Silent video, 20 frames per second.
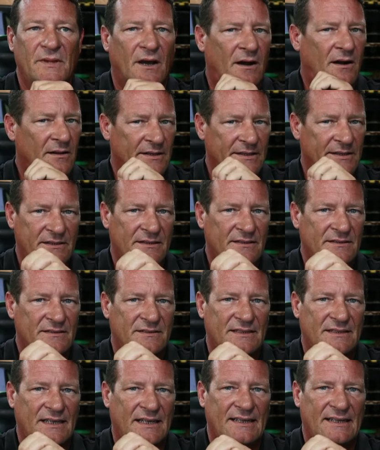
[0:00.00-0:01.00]
all it does
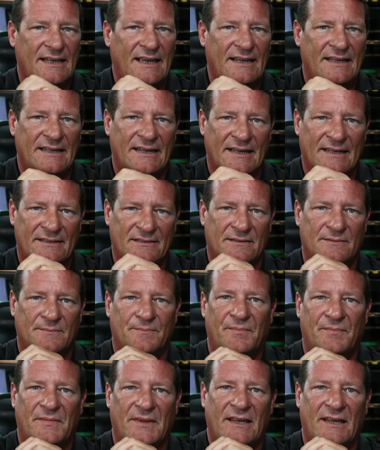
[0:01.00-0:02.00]
is antagonize
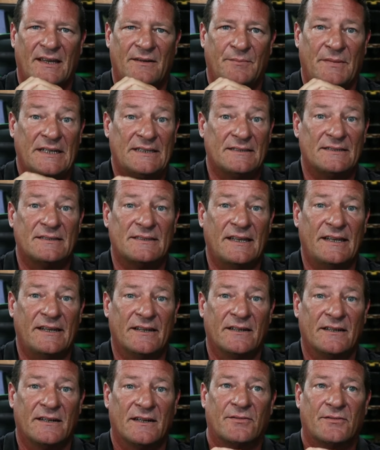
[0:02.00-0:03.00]
them and makes a snake
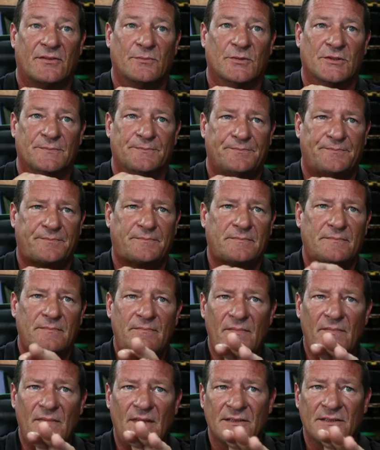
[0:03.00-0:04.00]
uncomfortable.
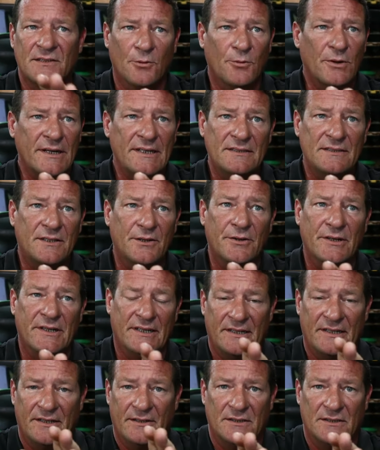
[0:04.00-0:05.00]
So what he's doing
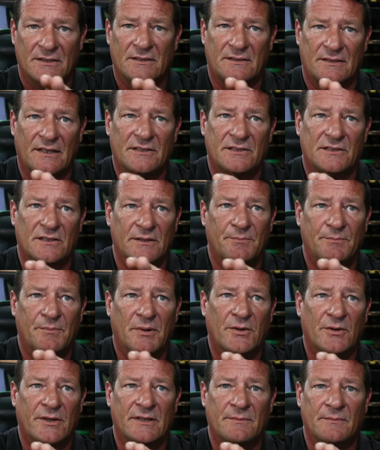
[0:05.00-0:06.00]
here is essentially
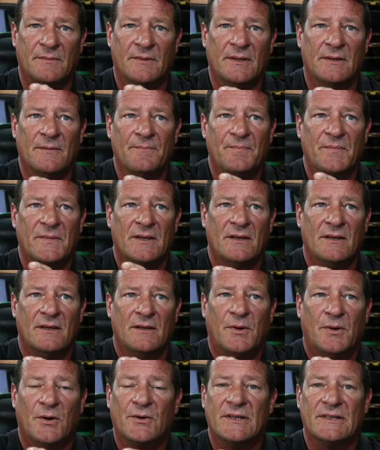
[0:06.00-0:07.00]
poking
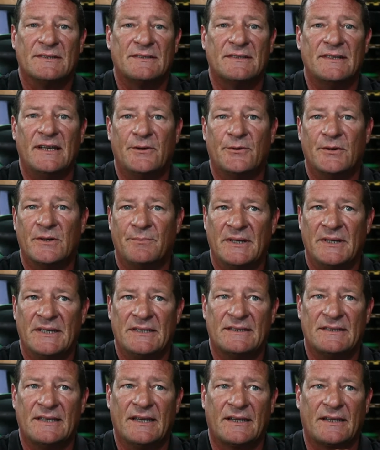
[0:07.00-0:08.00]
a snake with a big
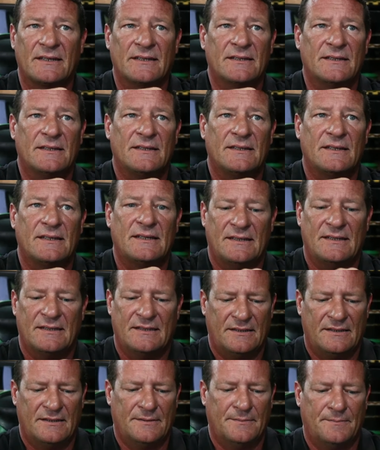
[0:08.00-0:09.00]
stick,
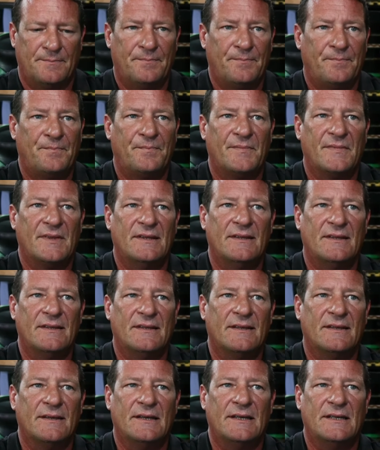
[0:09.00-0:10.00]
and
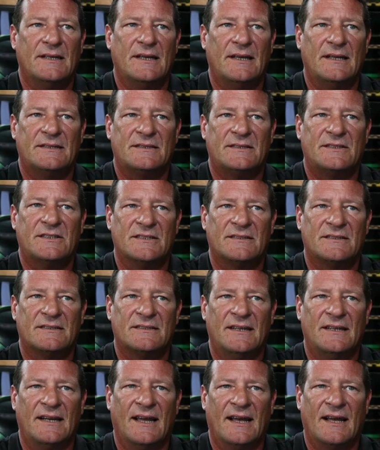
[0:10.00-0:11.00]
it's just
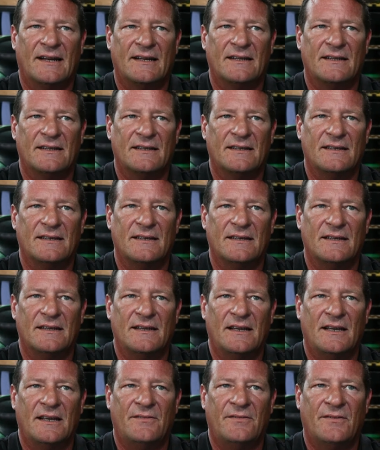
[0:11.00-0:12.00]
not
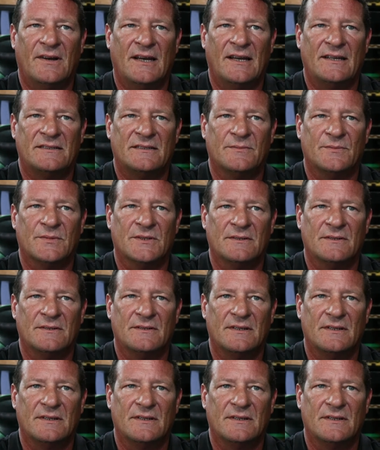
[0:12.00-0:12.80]
advisable.